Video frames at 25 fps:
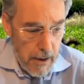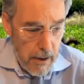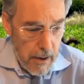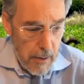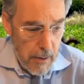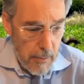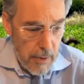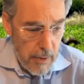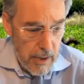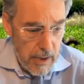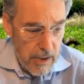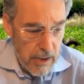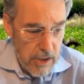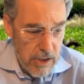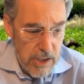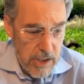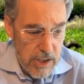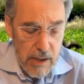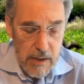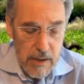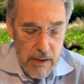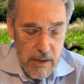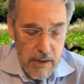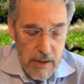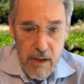But
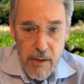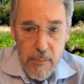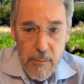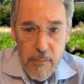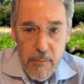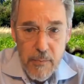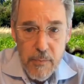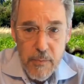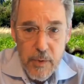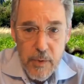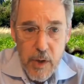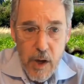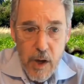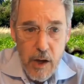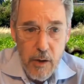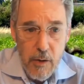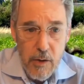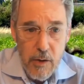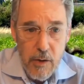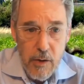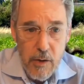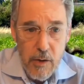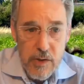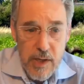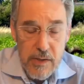instead,
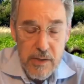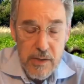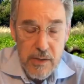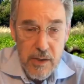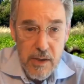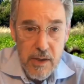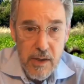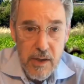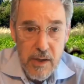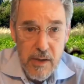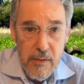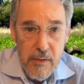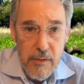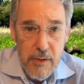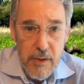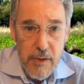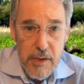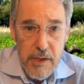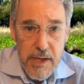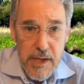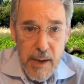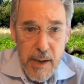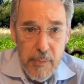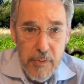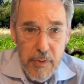Congress has the
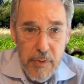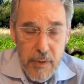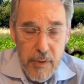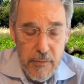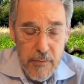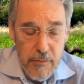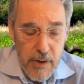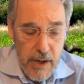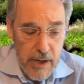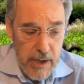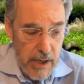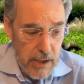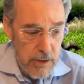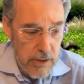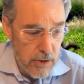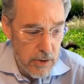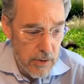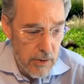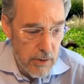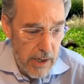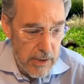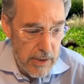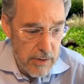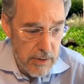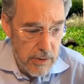depth of the financial
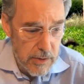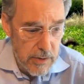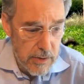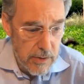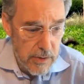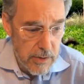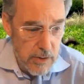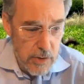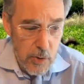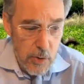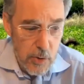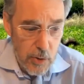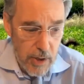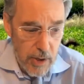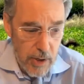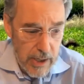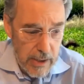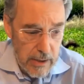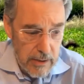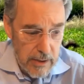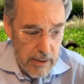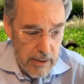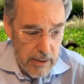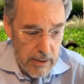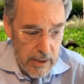crisis is so
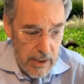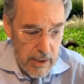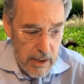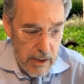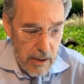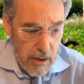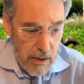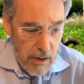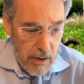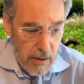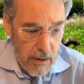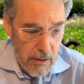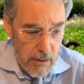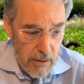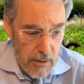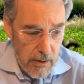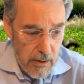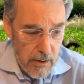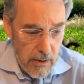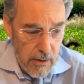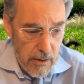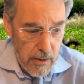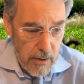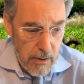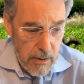great that
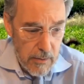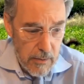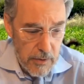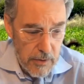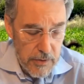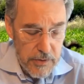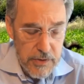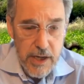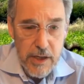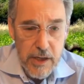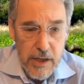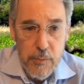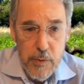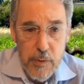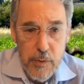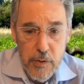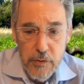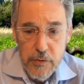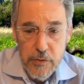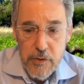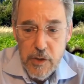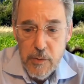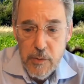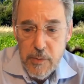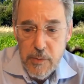this next bill
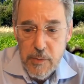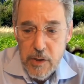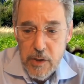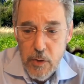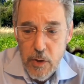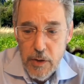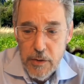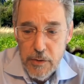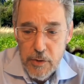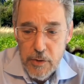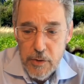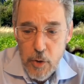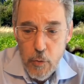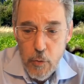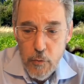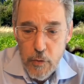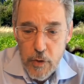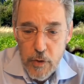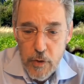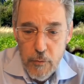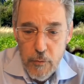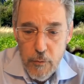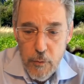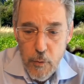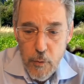is going to be called
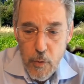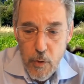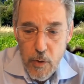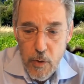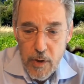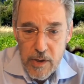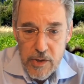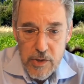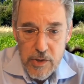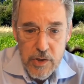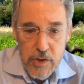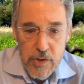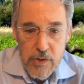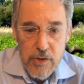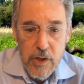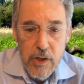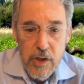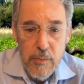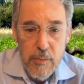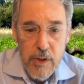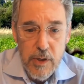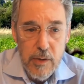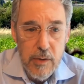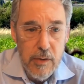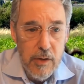COVID-4. It's just going
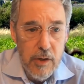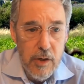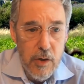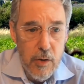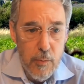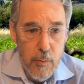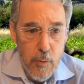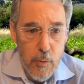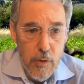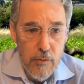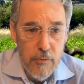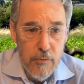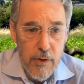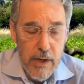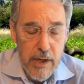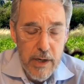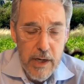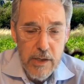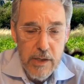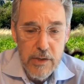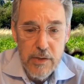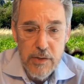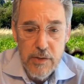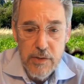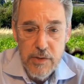to be, more
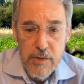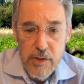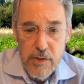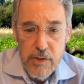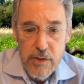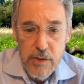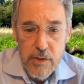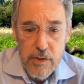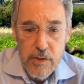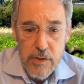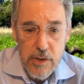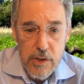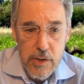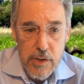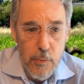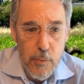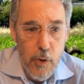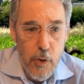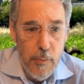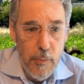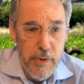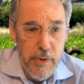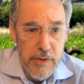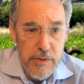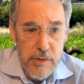financial assistance to
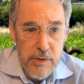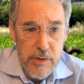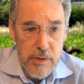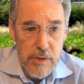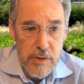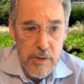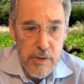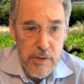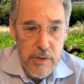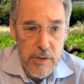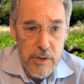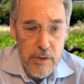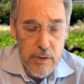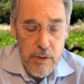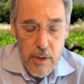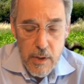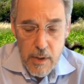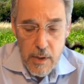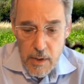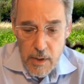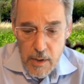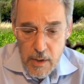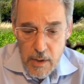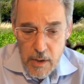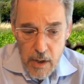small businesses and
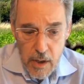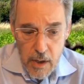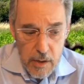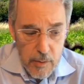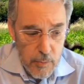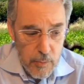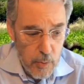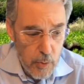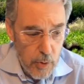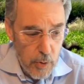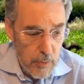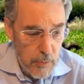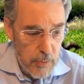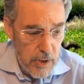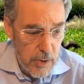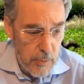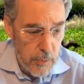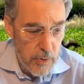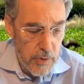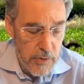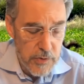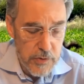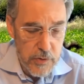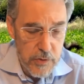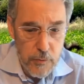unemployed
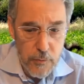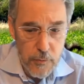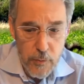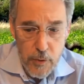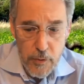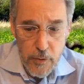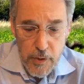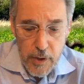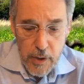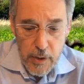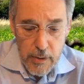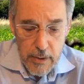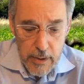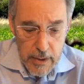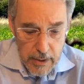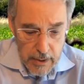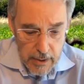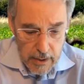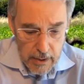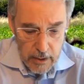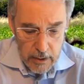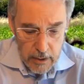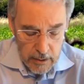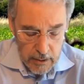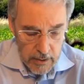people and so forth, and
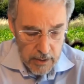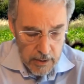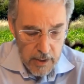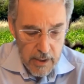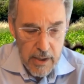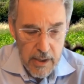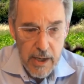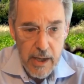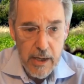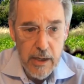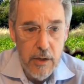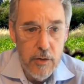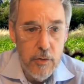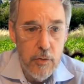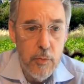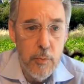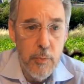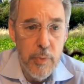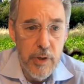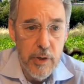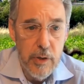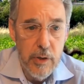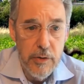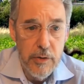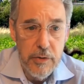a new
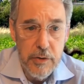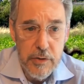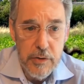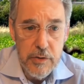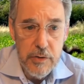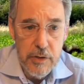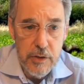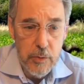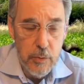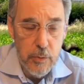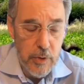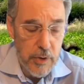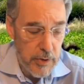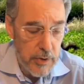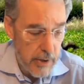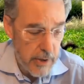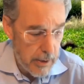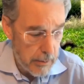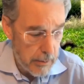bill to deal with